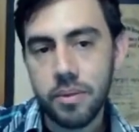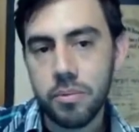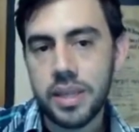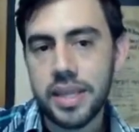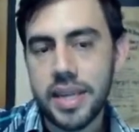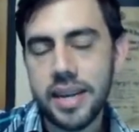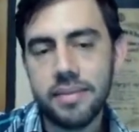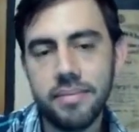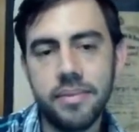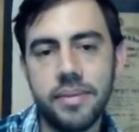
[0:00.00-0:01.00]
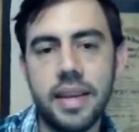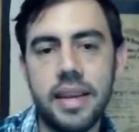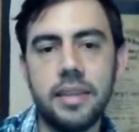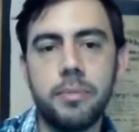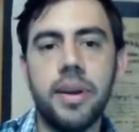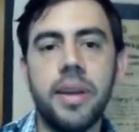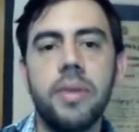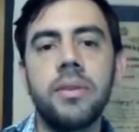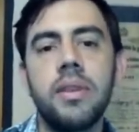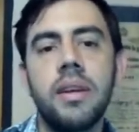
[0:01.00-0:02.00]
with check. Okay, it's pretty
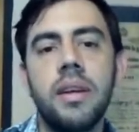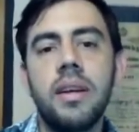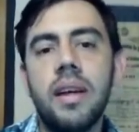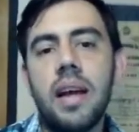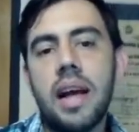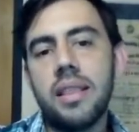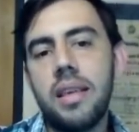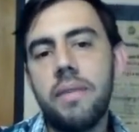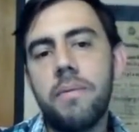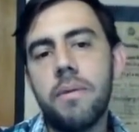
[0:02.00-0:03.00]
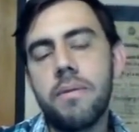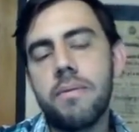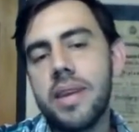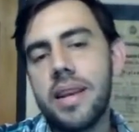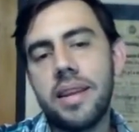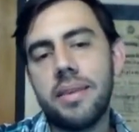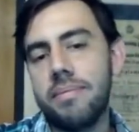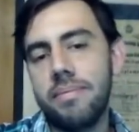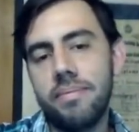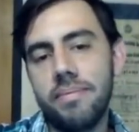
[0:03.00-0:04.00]
good. And D4
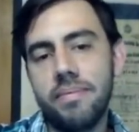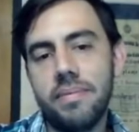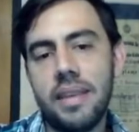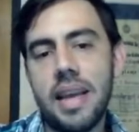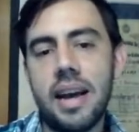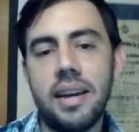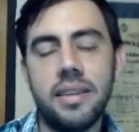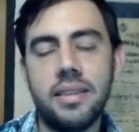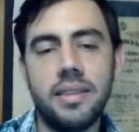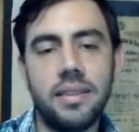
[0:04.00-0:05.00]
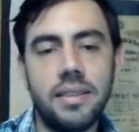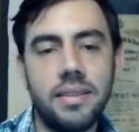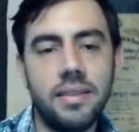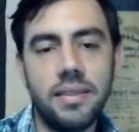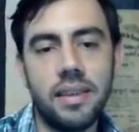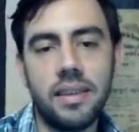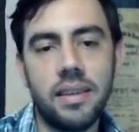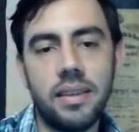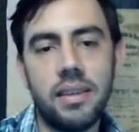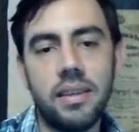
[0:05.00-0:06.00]
really, yeah, is
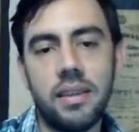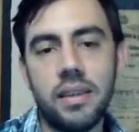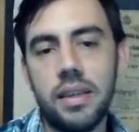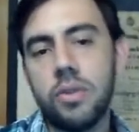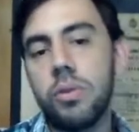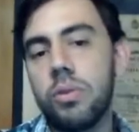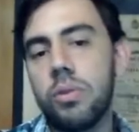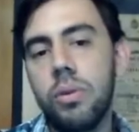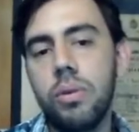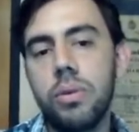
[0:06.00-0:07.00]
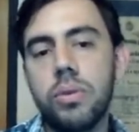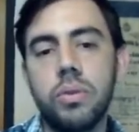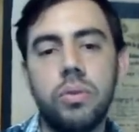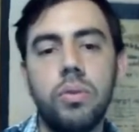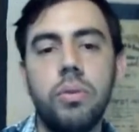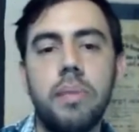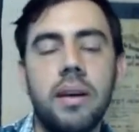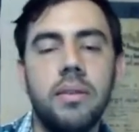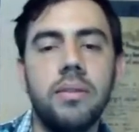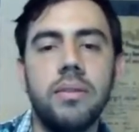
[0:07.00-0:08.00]
going to lose 2
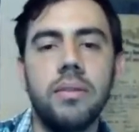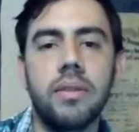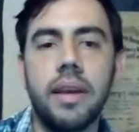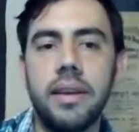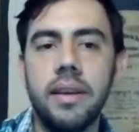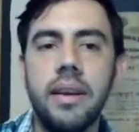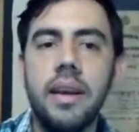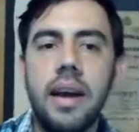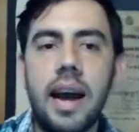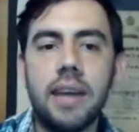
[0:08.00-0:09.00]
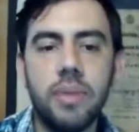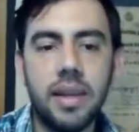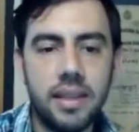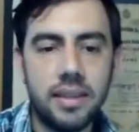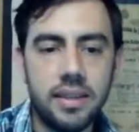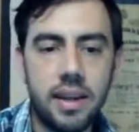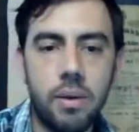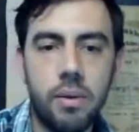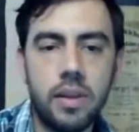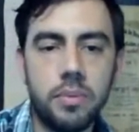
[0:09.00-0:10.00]
pounds. Okay. Actually, this is a
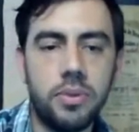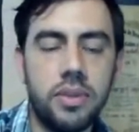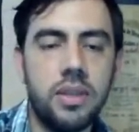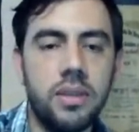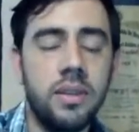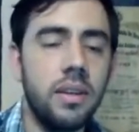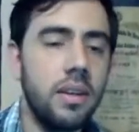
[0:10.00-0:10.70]
holeless position.